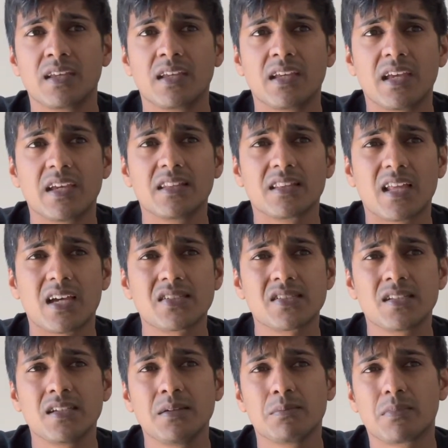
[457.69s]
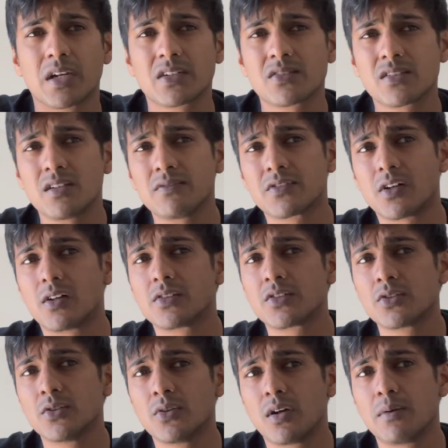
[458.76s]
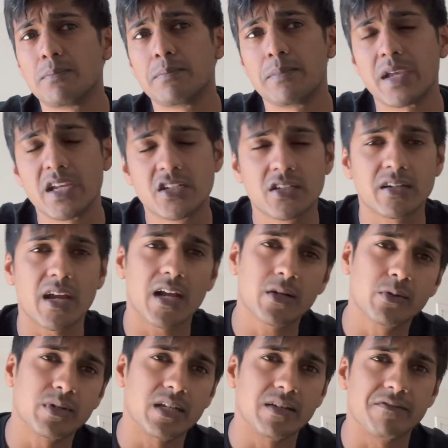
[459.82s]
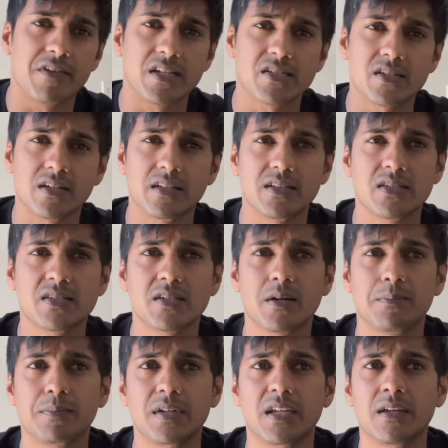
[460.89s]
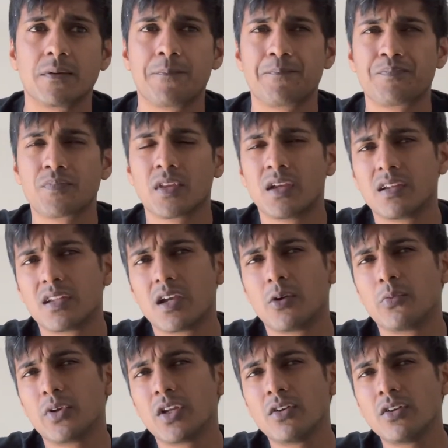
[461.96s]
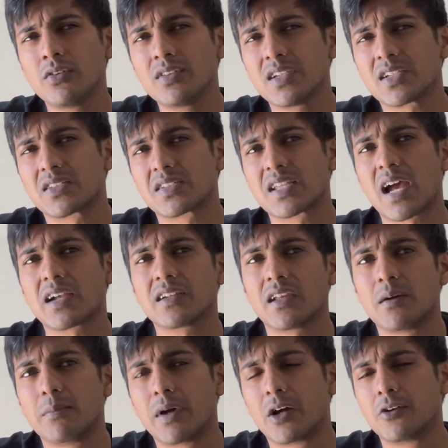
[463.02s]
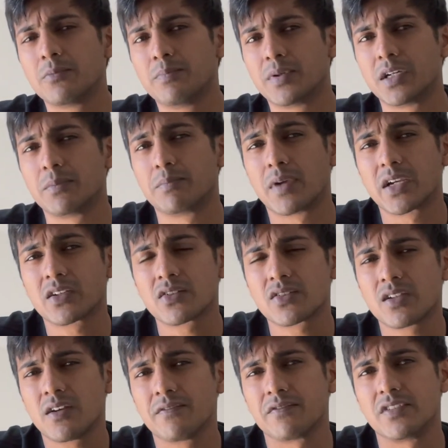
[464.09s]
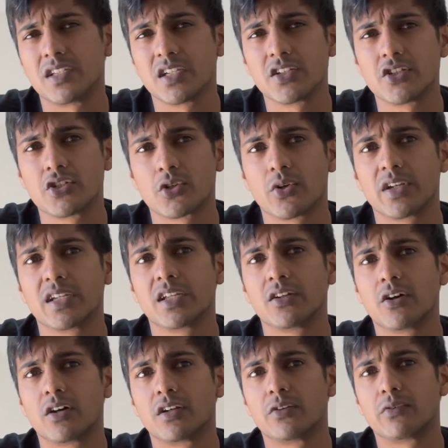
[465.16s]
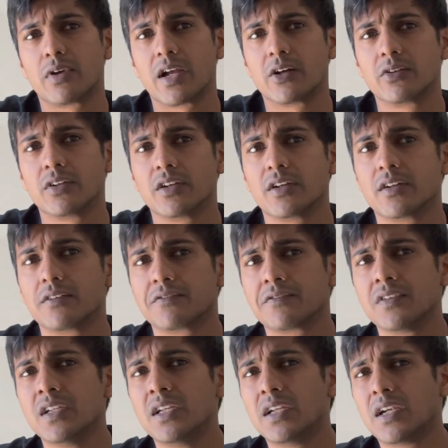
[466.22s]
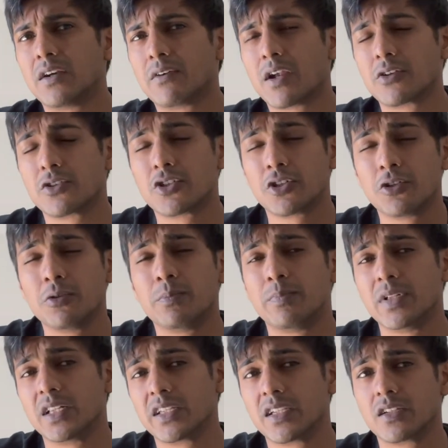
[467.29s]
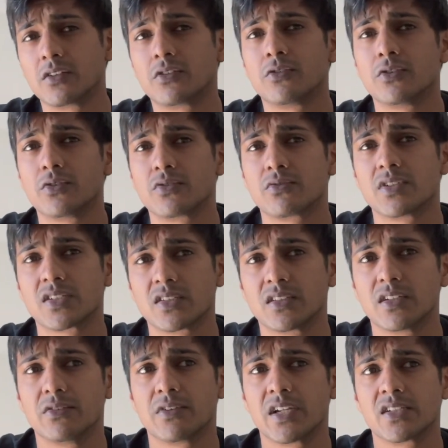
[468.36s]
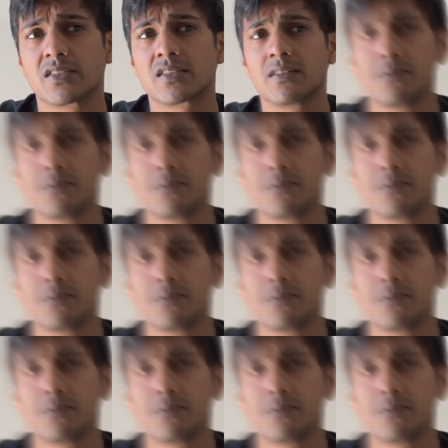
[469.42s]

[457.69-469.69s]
And lastly, Microsoft's also a major equity investor in this company. Now, we don't know the exact amount, but Microsoft did join in on a round of around $2 billion Cruise recently raised.